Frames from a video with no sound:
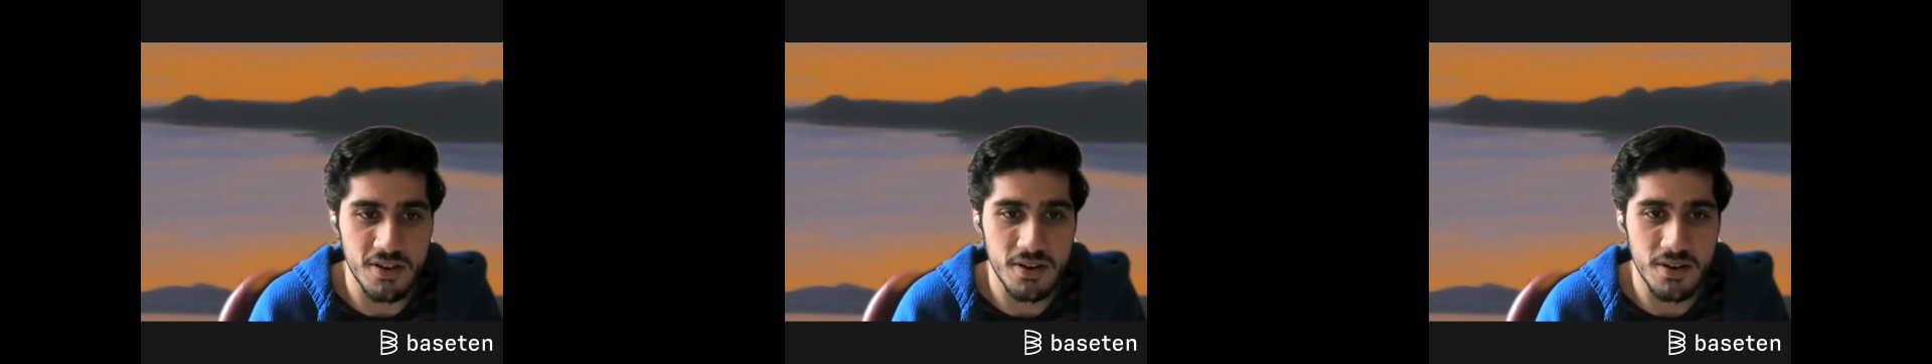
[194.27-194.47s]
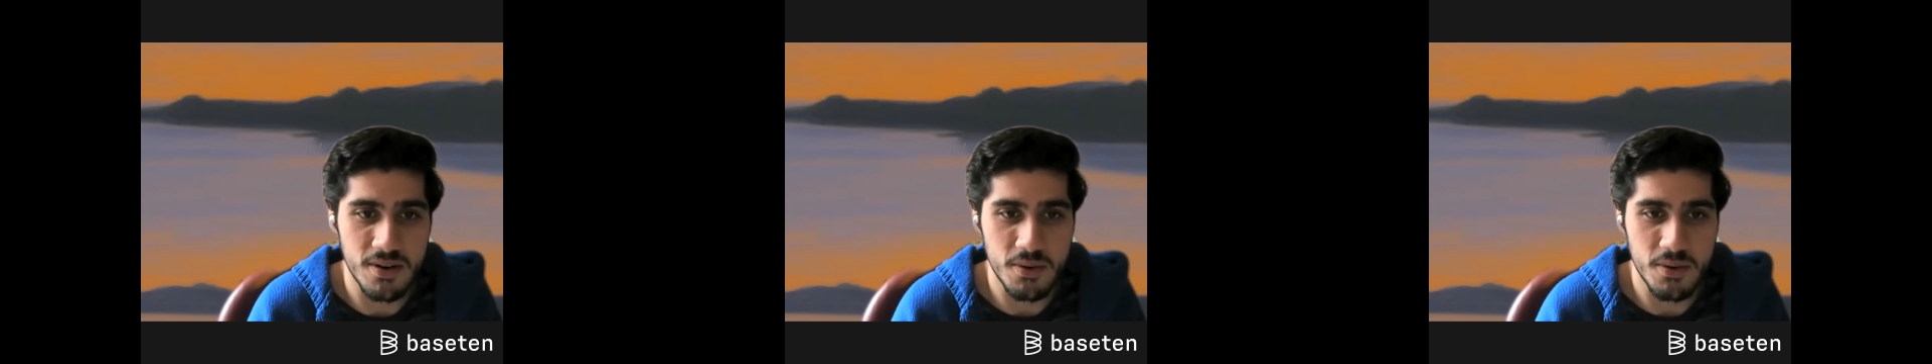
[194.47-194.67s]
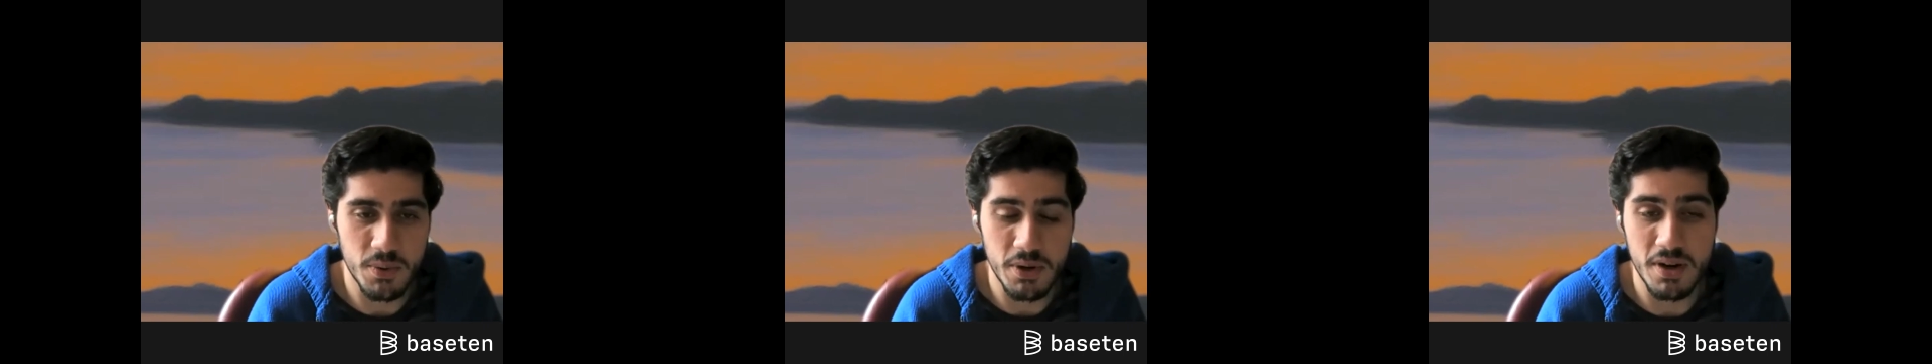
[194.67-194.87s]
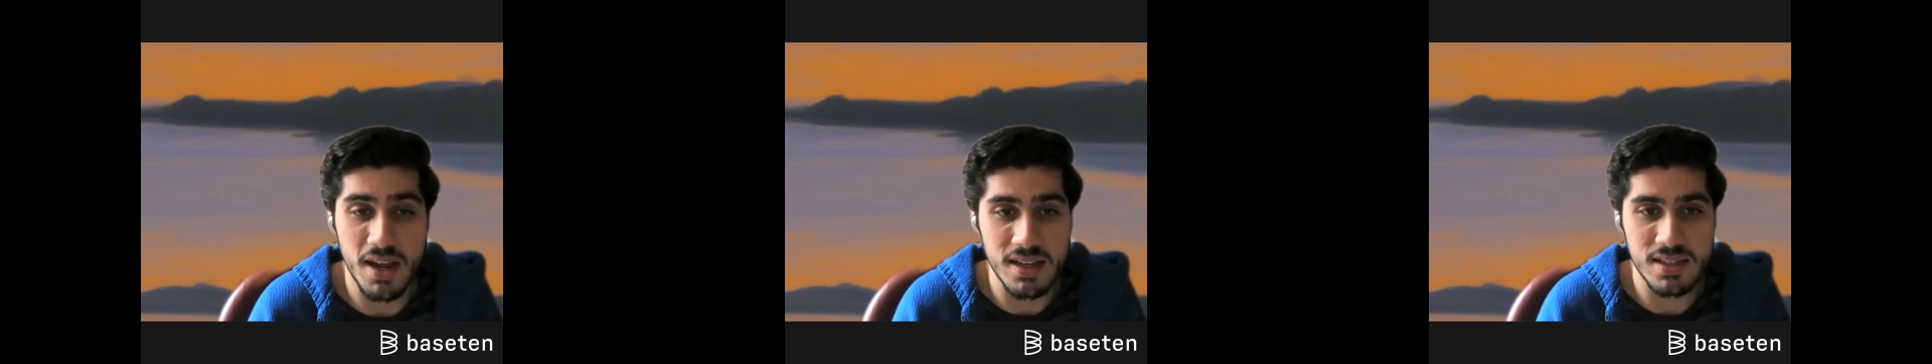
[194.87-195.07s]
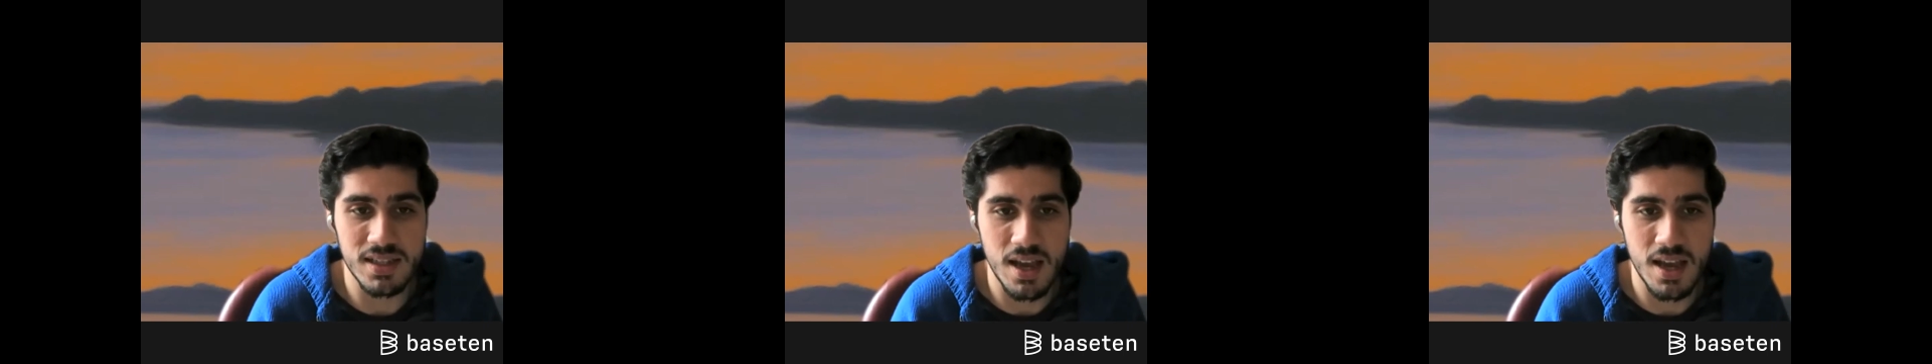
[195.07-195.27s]
we were
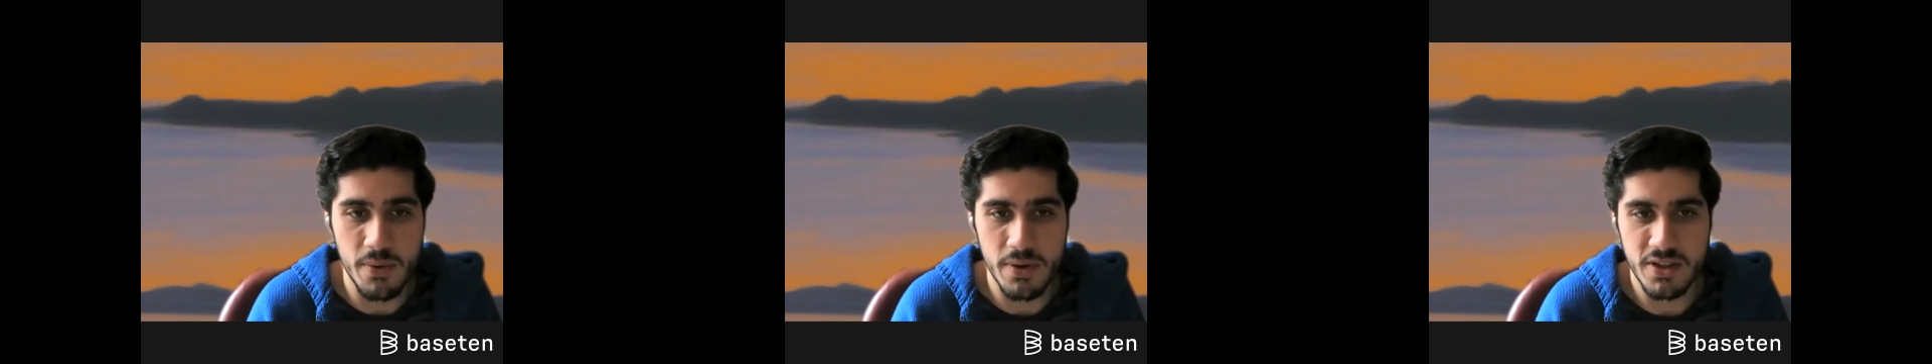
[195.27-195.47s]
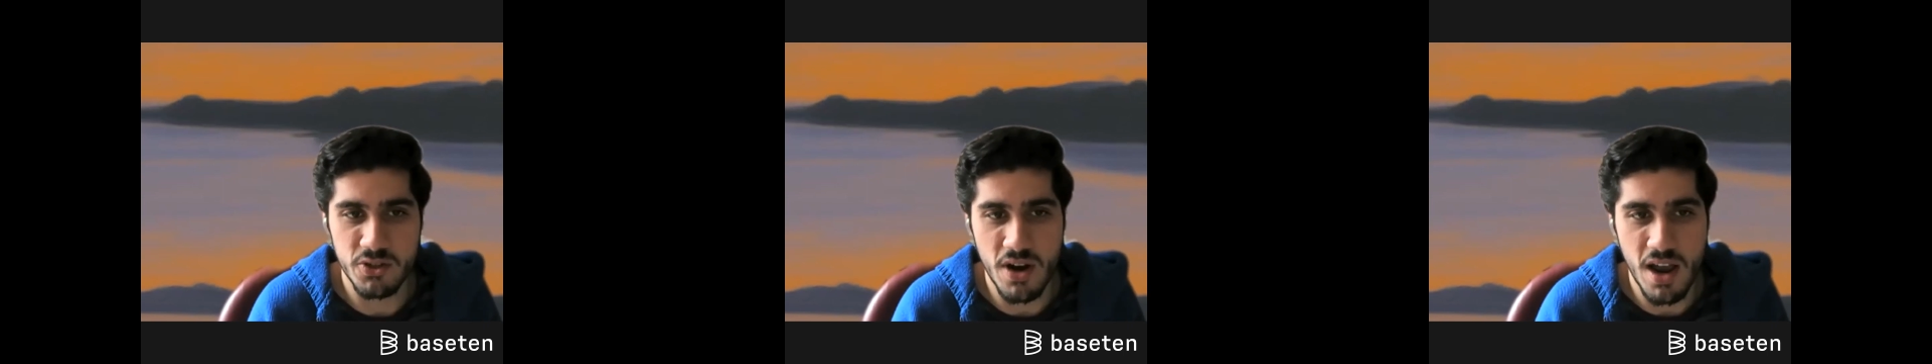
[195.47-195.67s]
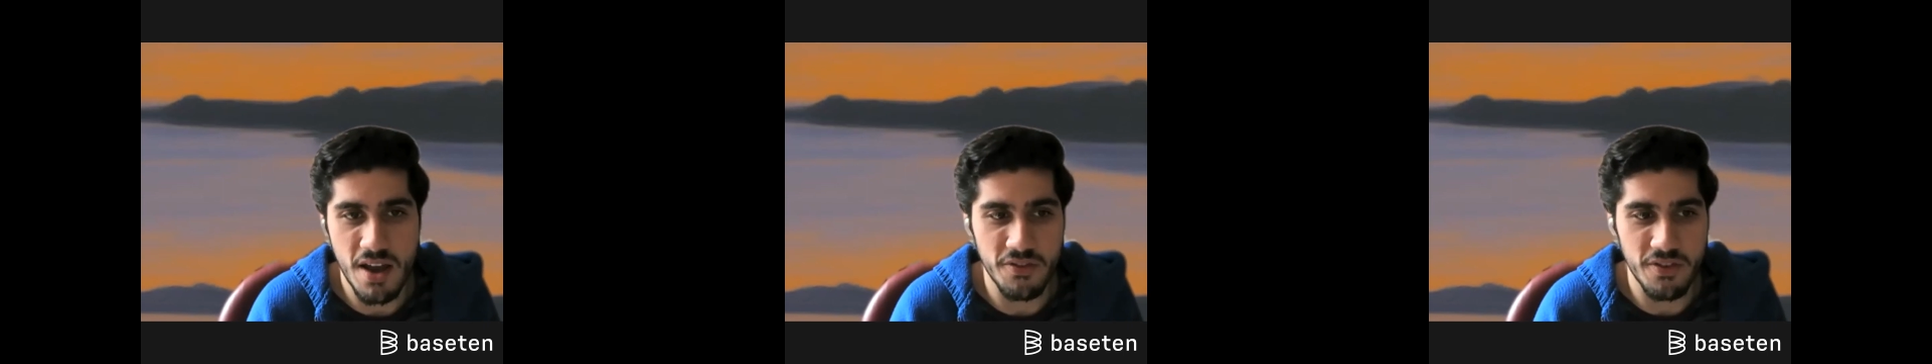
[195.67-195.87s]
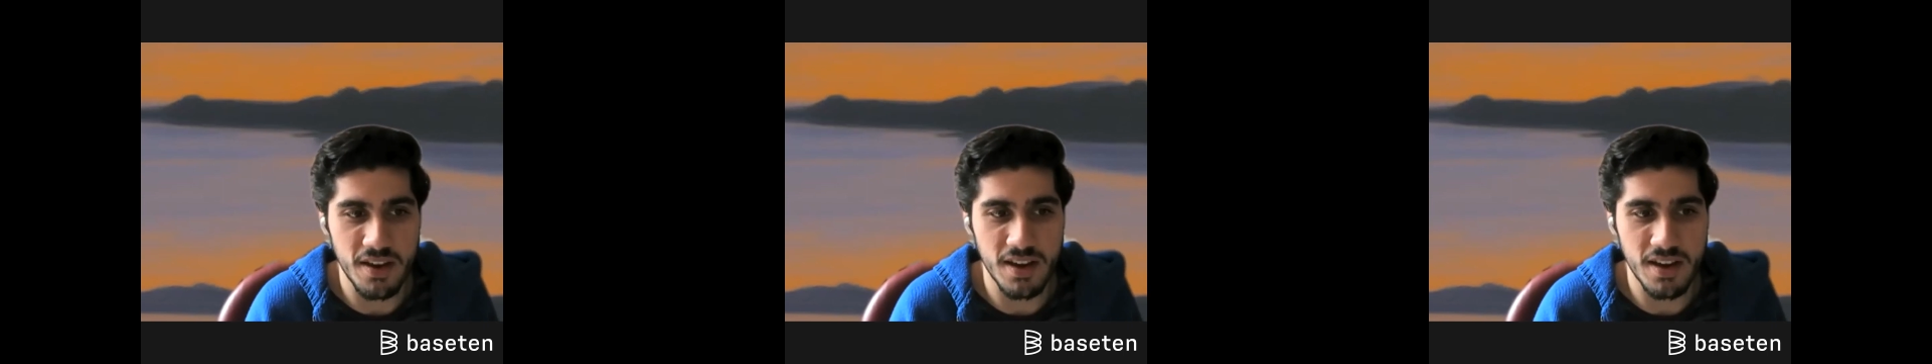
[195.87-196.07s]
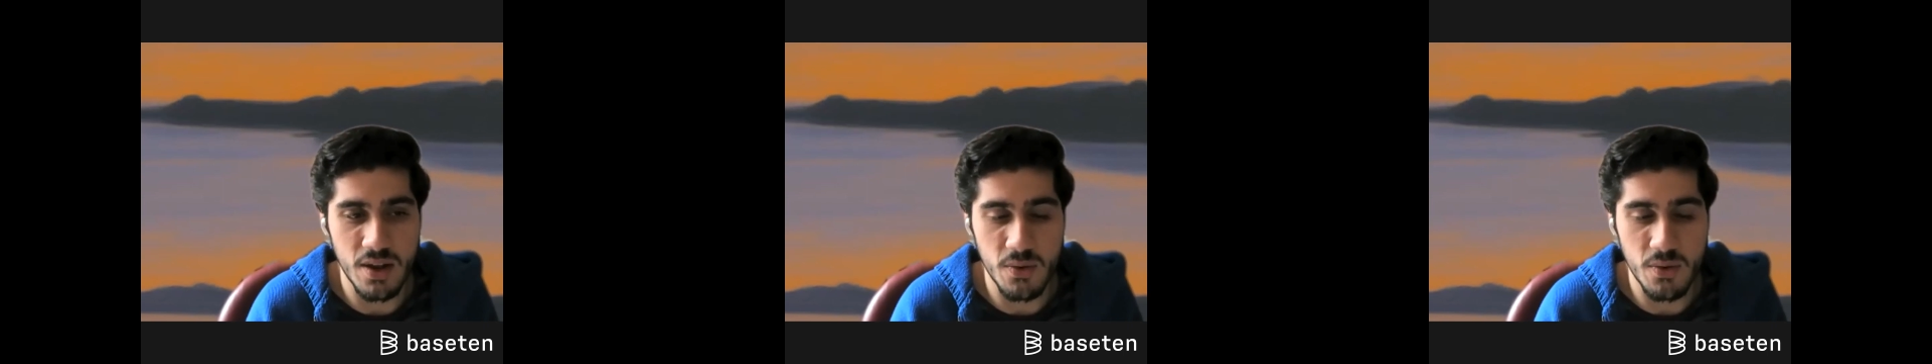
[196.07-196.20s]
getting some with traffic